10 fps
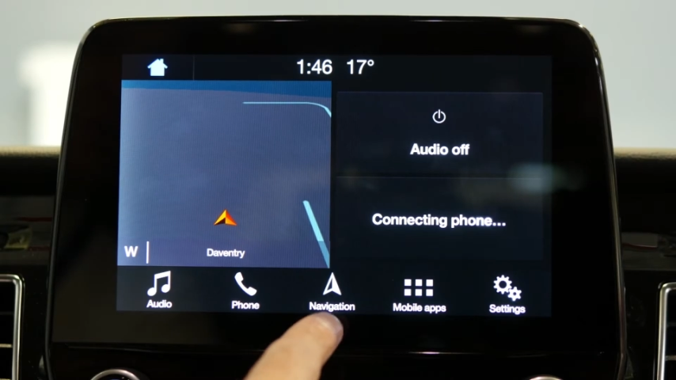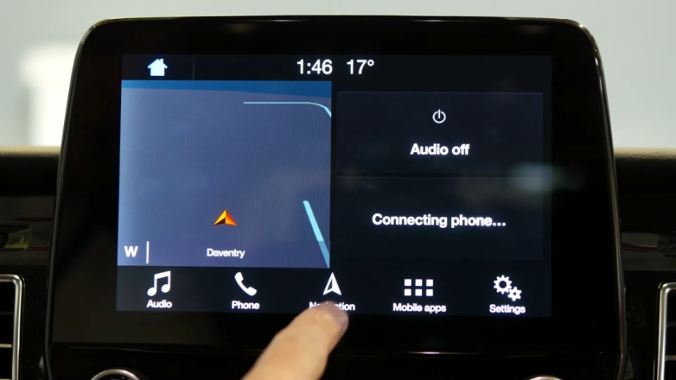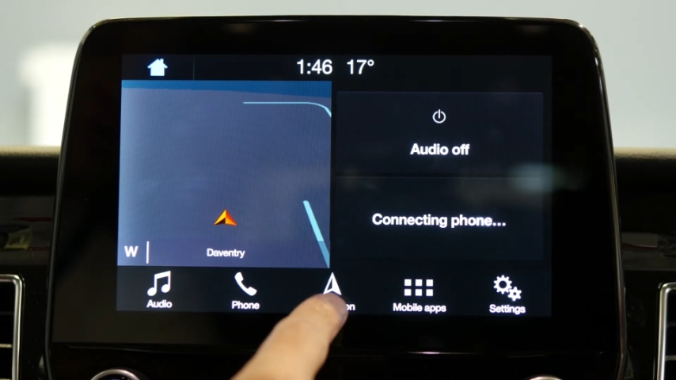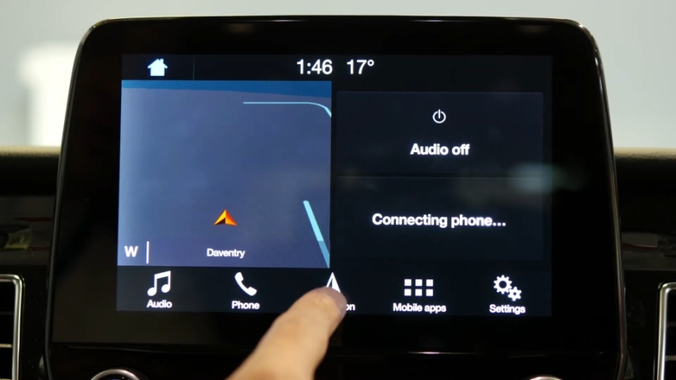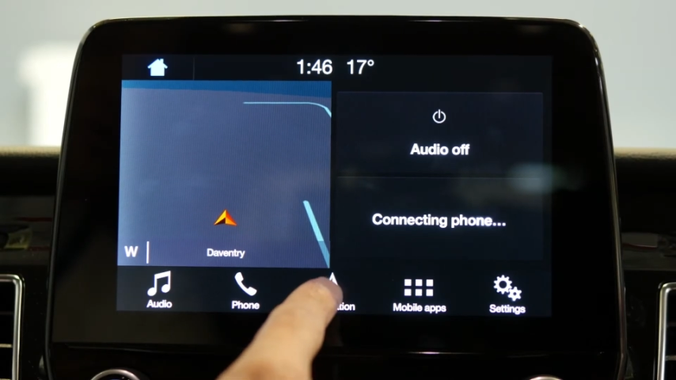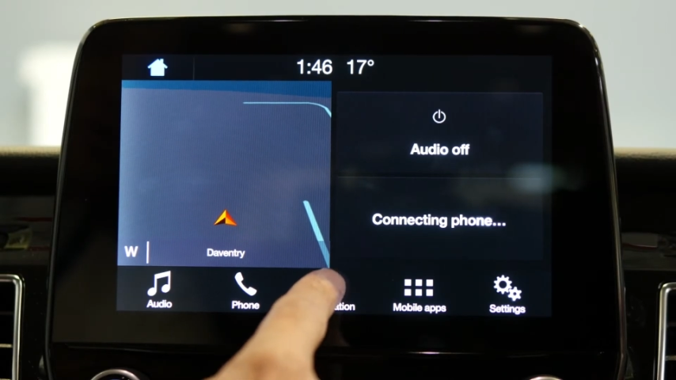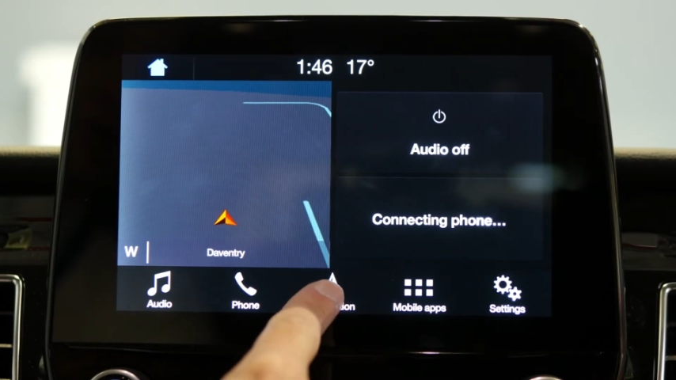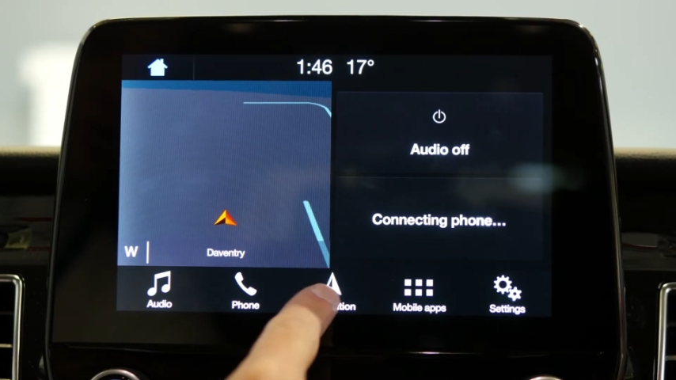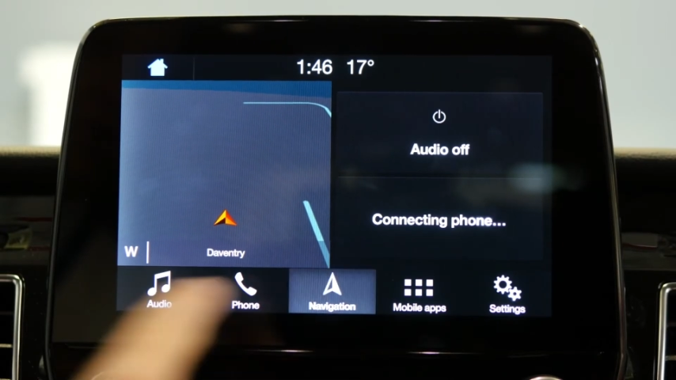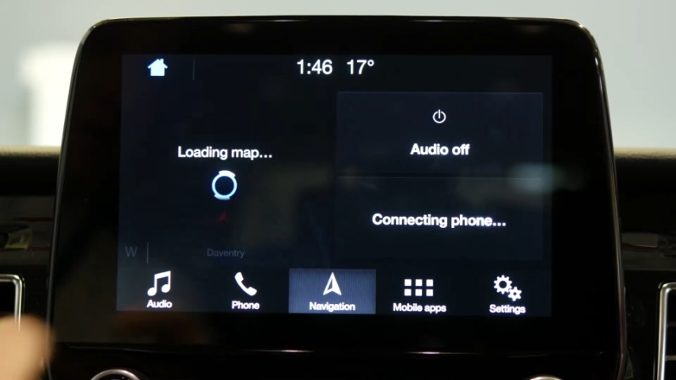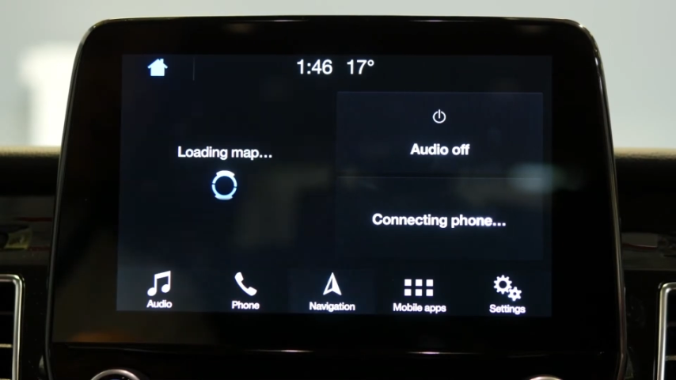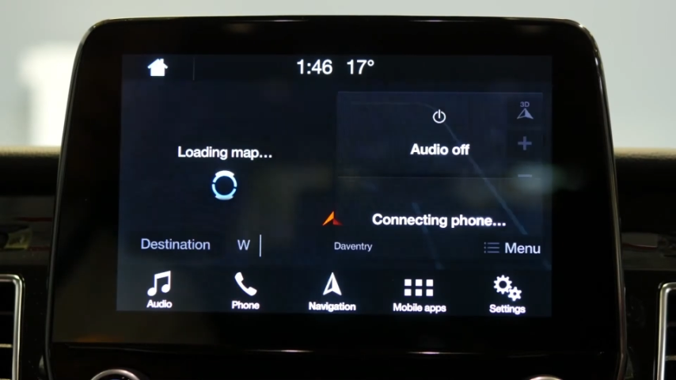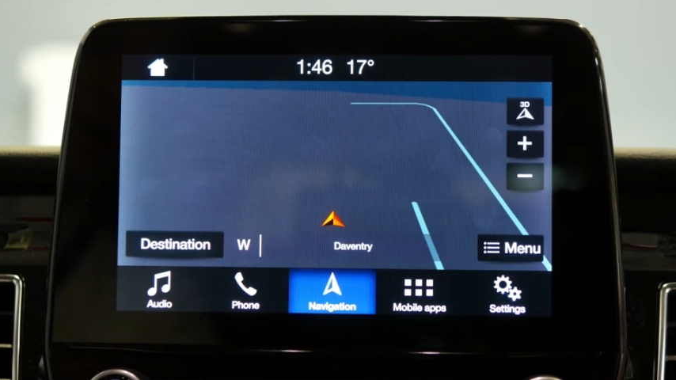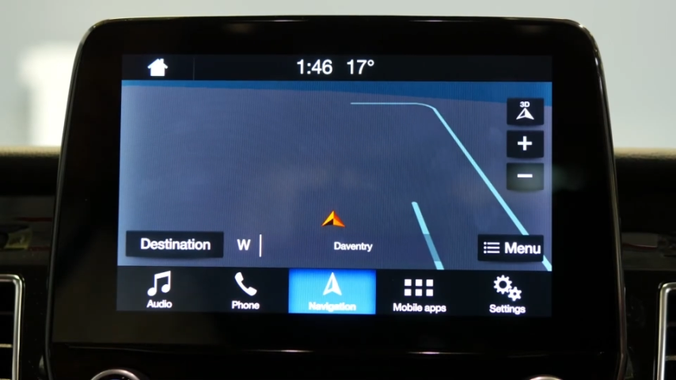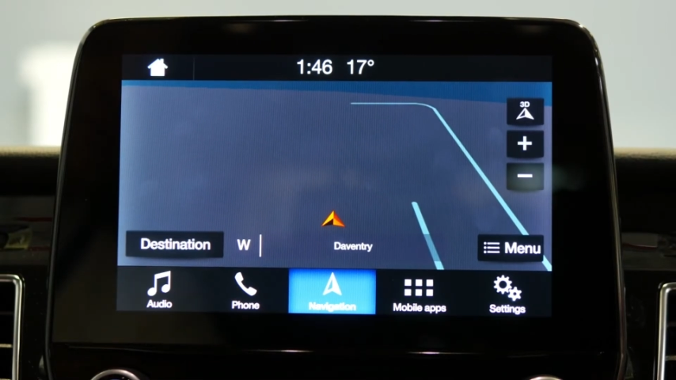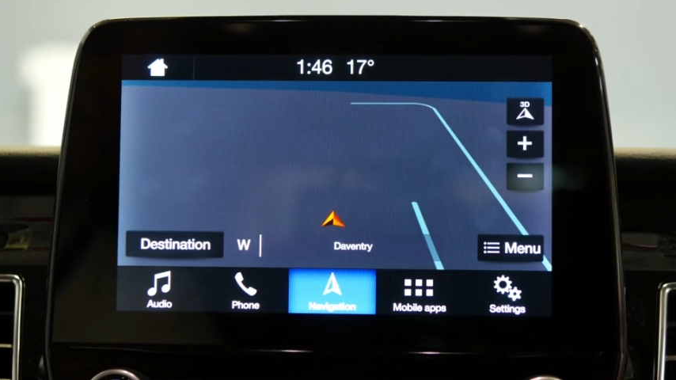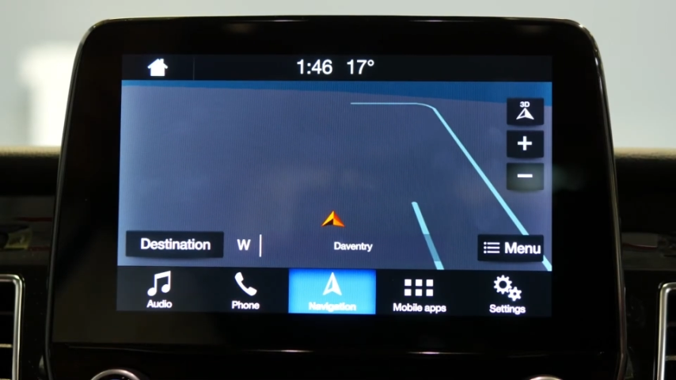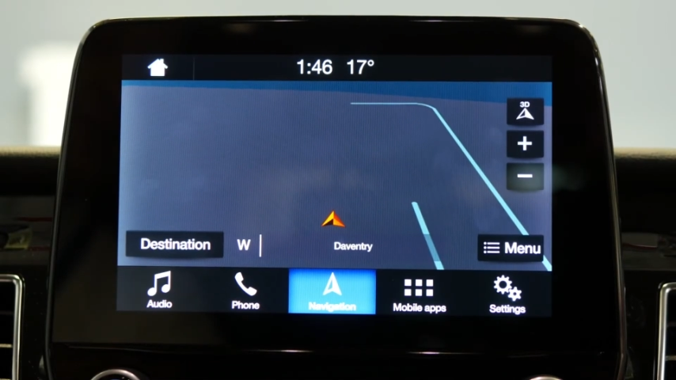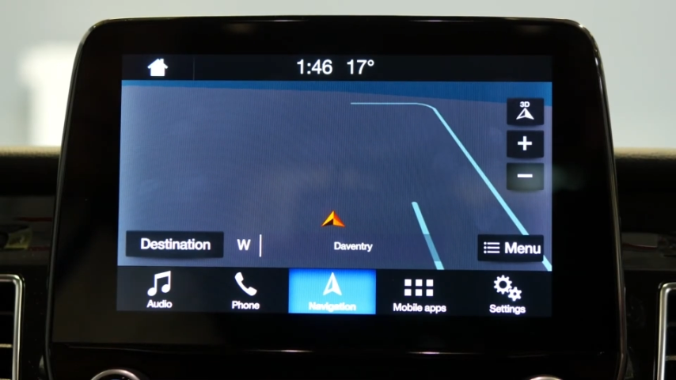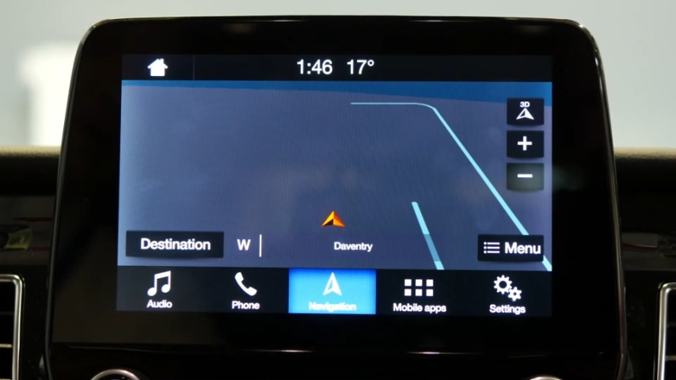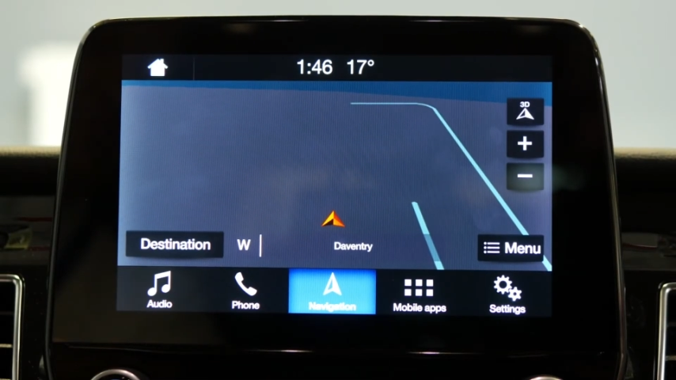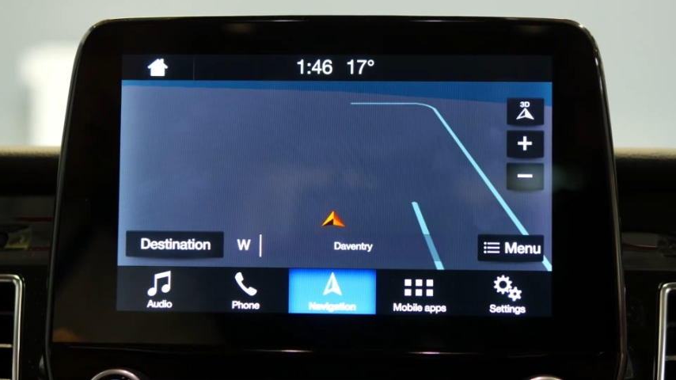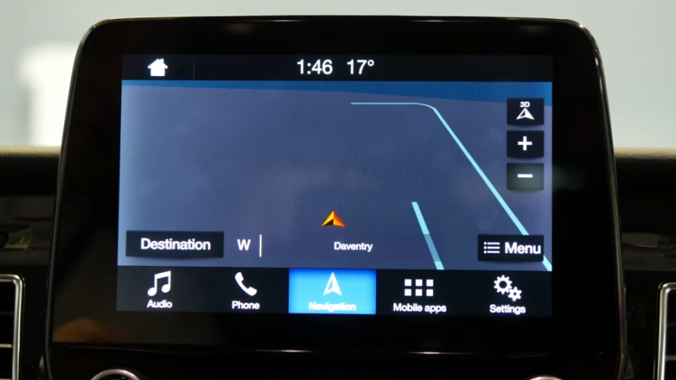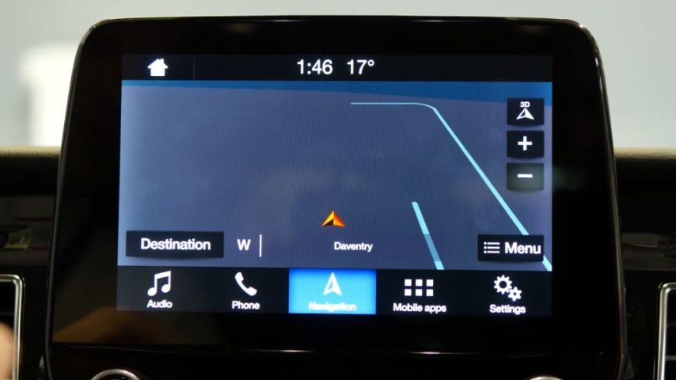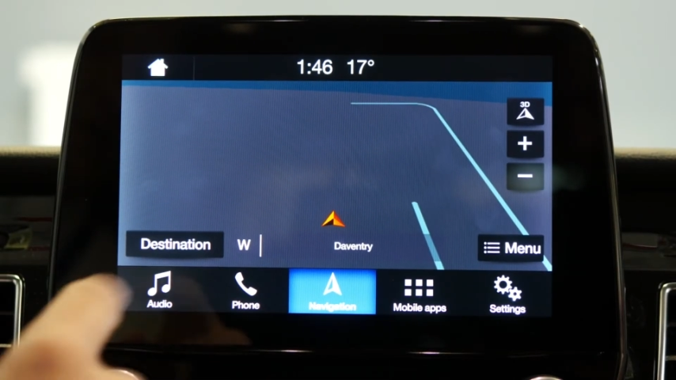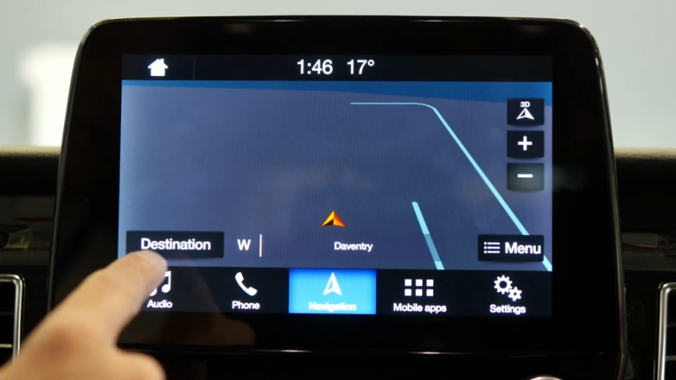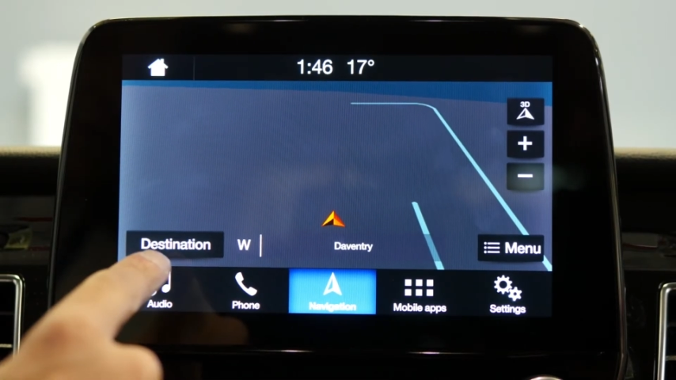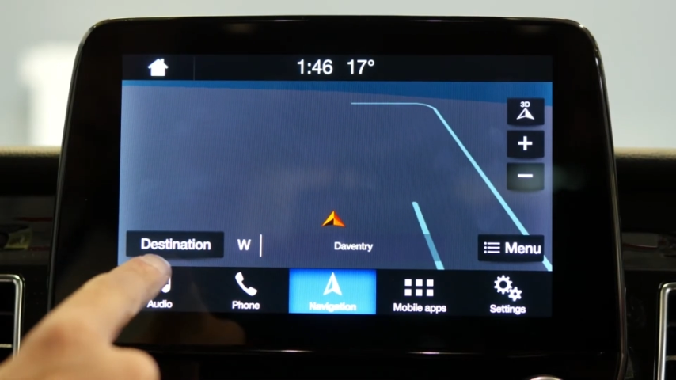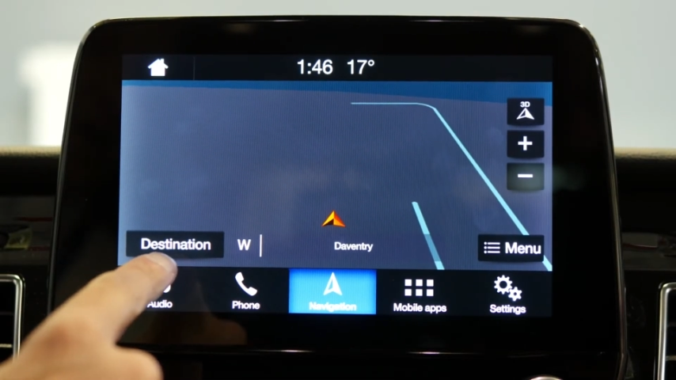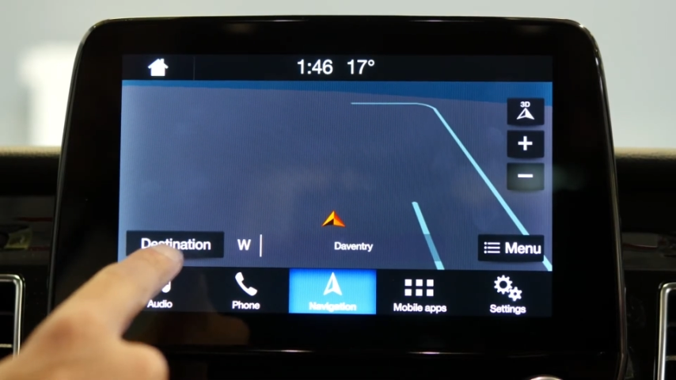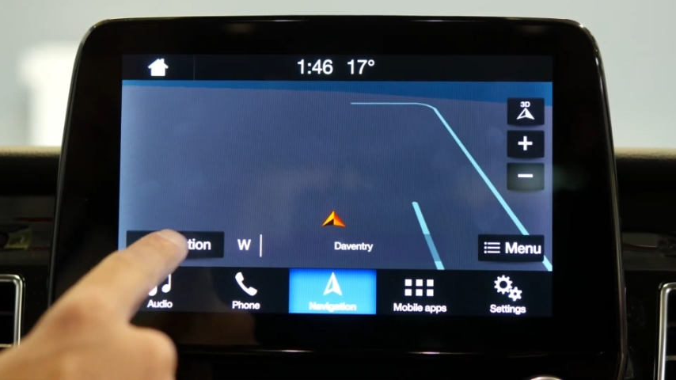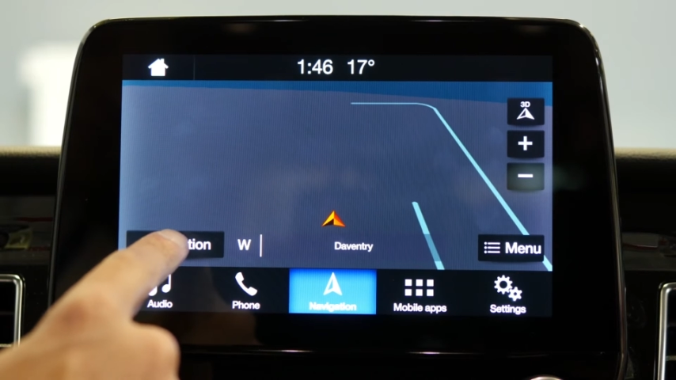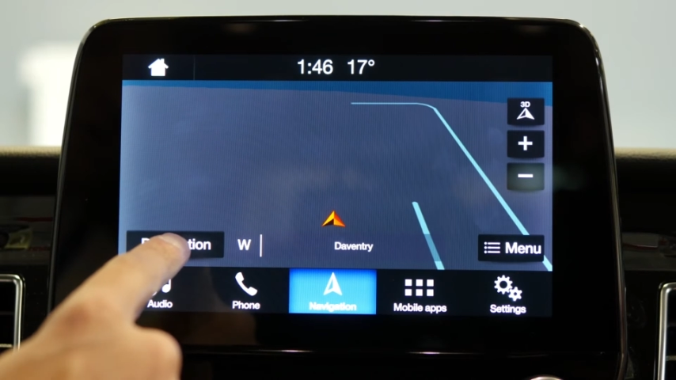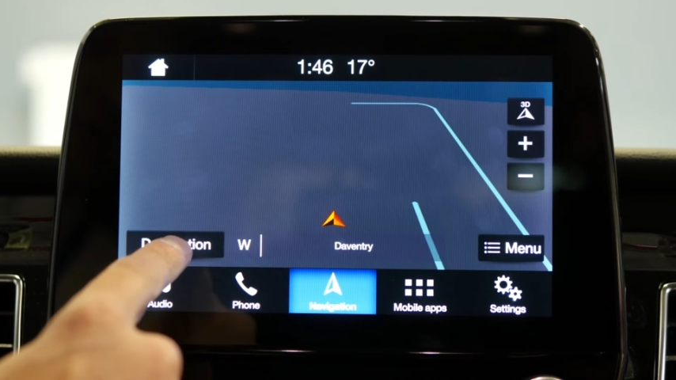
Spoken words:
Nobody's mouth can be seen.